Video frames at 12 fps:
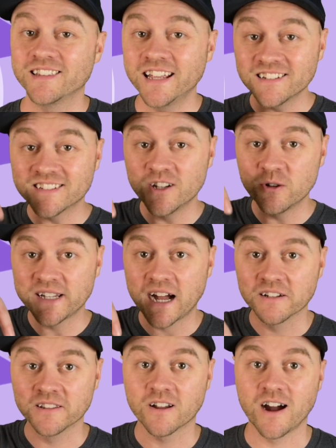let us know
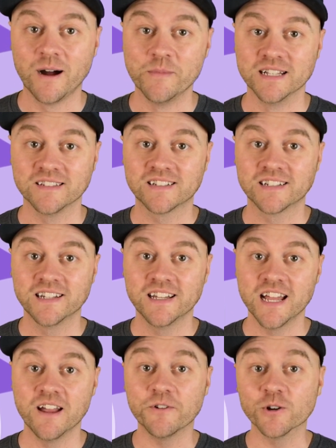down in the comments.
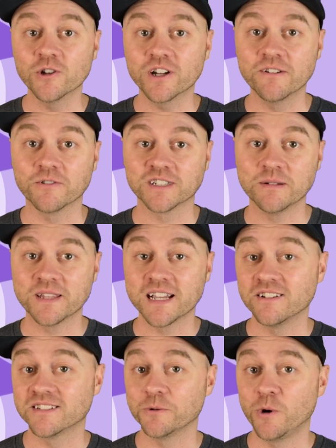If you're looking for something
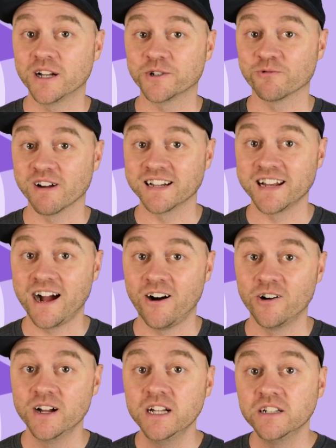else to watch right now,